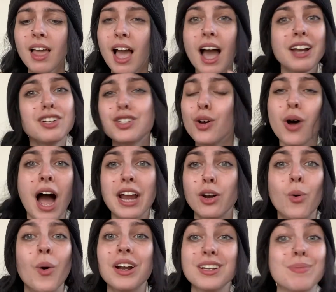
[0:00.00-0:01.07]
I just I don't
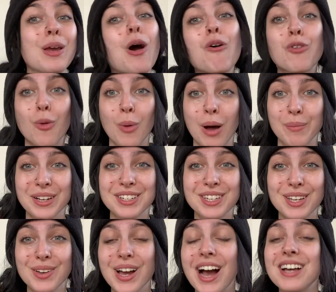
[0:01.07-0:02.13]
want it to be overwhelming to
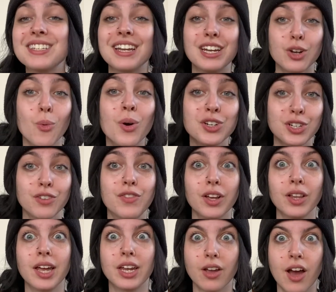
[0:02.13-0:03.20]
you guys and I don't want you to feel
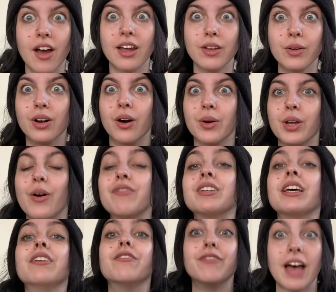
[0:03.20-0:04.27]
like you have, you know you have to
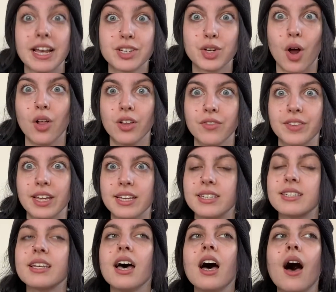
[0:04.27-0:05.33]
invest all of
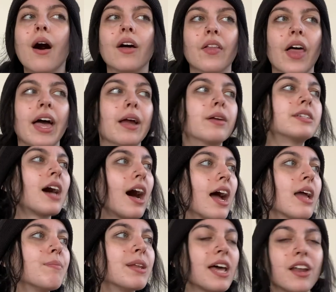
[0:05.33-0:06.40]
this like
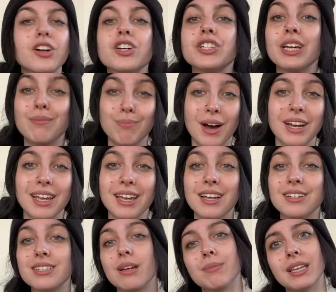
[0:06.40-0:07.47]
time and energy and money
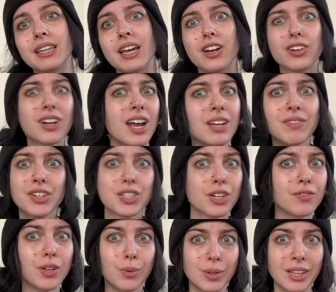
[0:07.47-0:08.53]
into something that you're not even sure
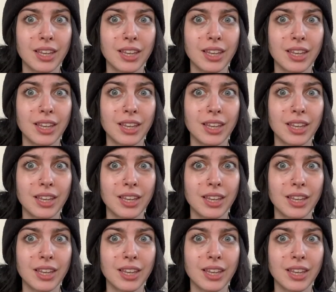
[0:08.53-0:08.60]
if you really